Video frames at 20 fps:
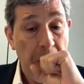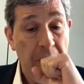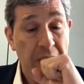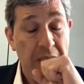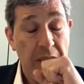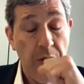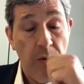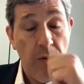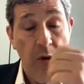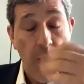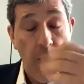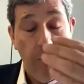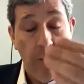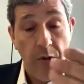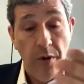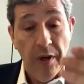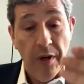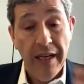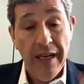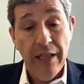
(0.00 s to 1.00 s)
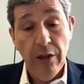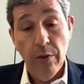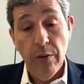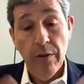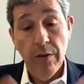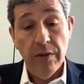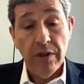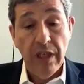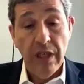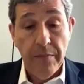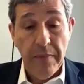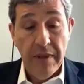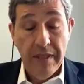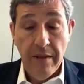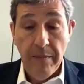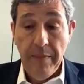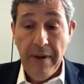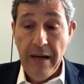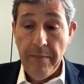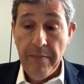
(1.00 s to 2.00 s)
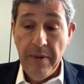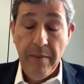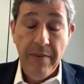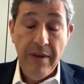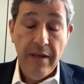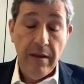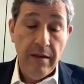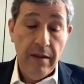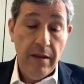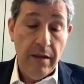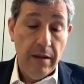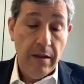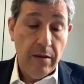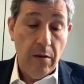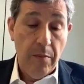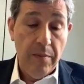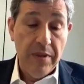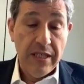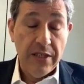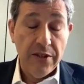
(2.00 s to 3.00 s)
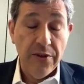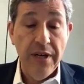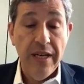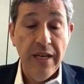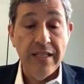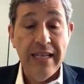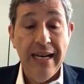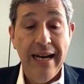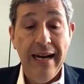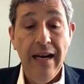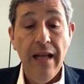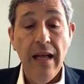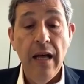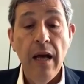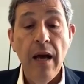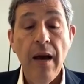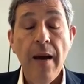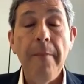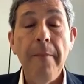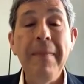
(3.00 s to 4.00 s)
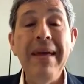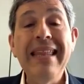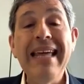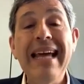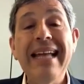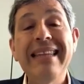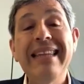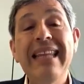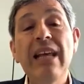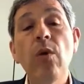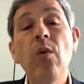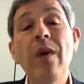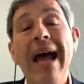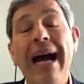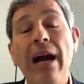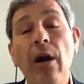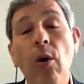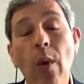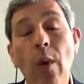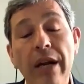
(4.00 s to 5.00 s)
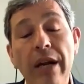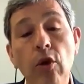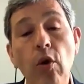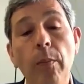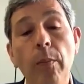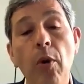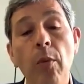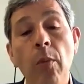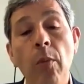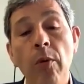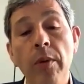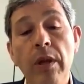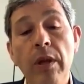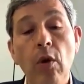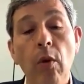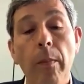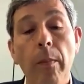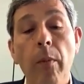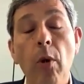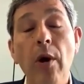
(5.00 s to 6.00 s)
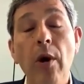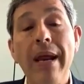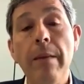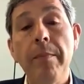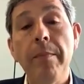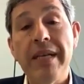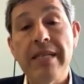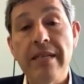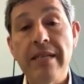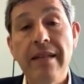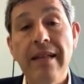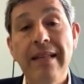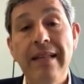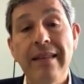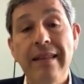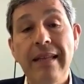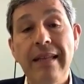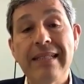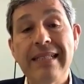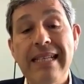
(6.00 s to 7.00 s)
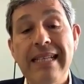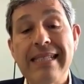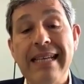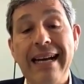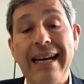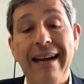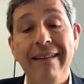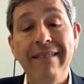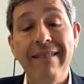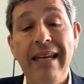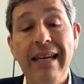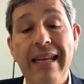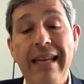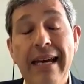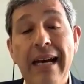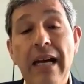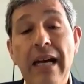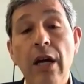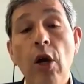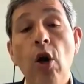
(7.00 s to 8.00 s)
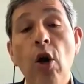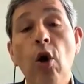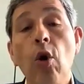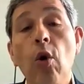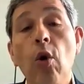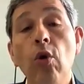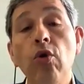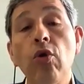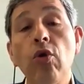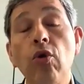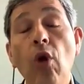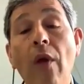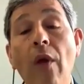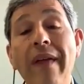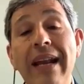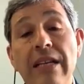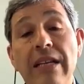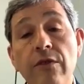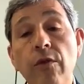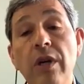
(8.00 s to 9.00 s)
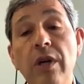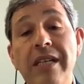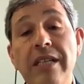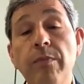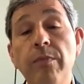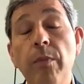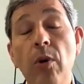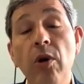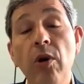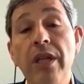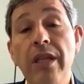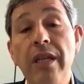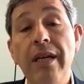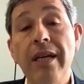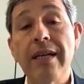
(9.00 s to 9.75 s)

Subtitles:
There was Cesar Gaviria promoting with all the political forces of the Congress to reject violence, basically all except for the Communist Party at that stage.